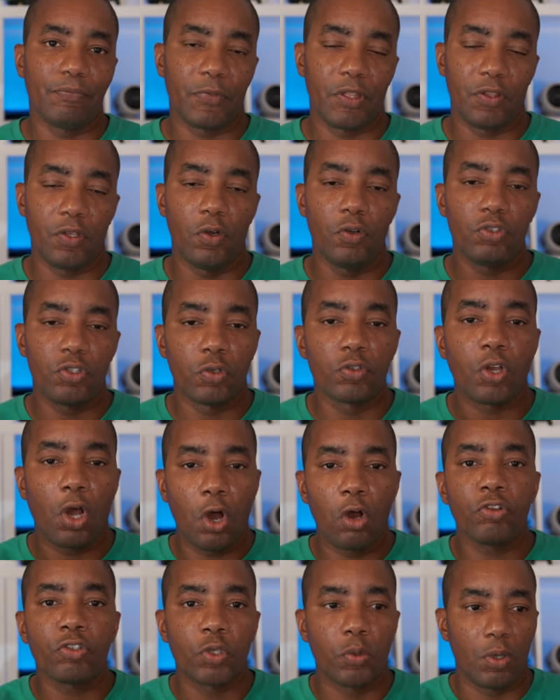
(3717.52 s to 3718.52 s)
those
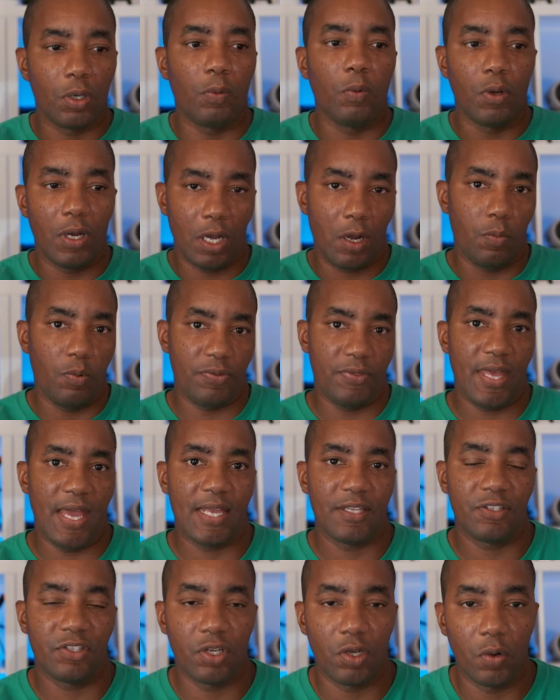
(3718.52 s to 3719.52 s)
also what will help with
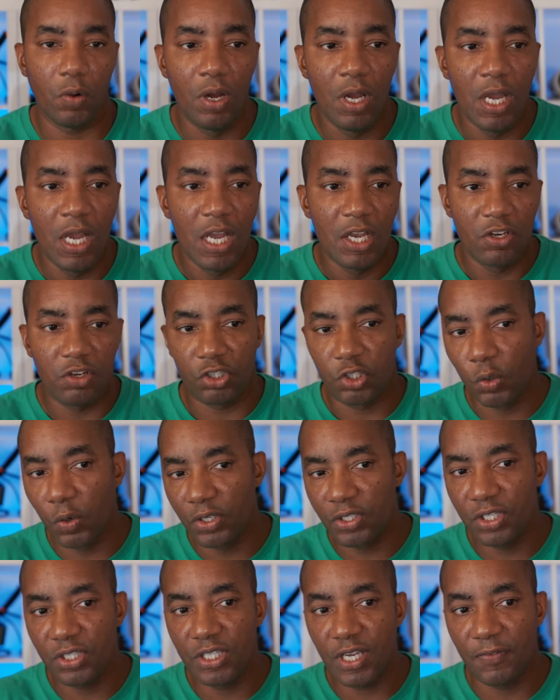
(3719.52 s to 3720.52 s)
that. So your
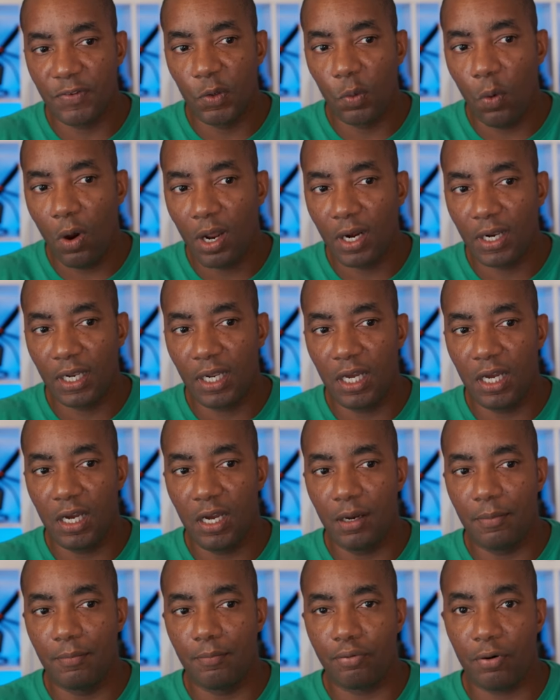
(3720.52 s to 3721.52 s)
choices, if you want
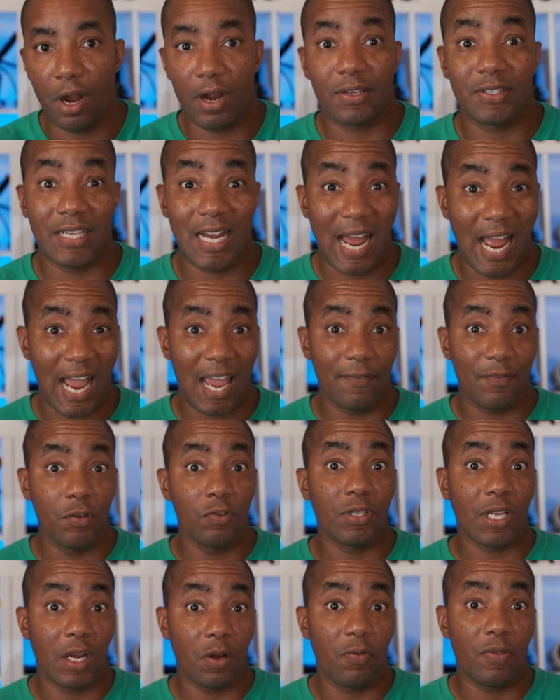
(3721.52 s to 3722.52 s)
products that I've
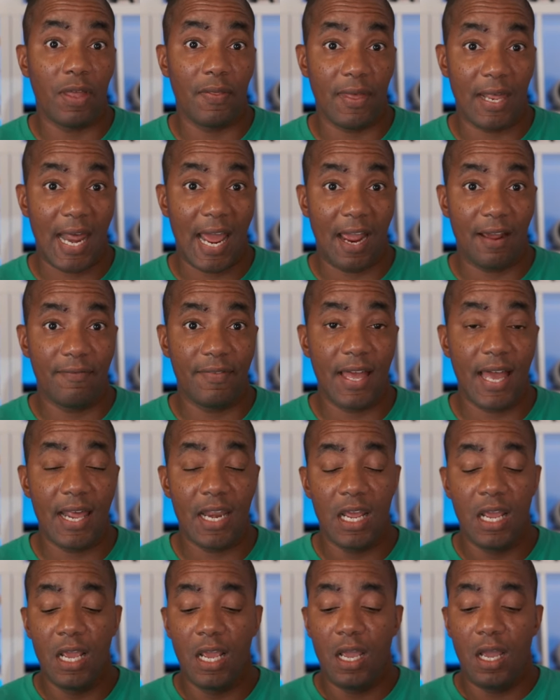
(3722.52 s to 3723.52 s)
used, that I know that have
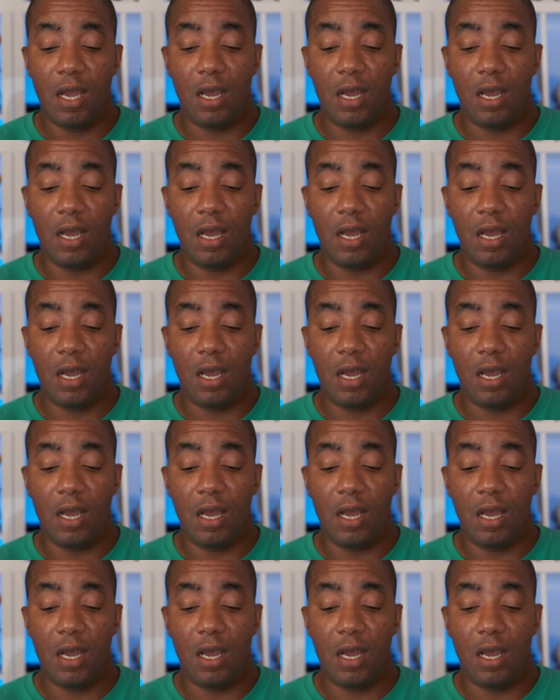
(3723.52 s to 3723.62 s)
that,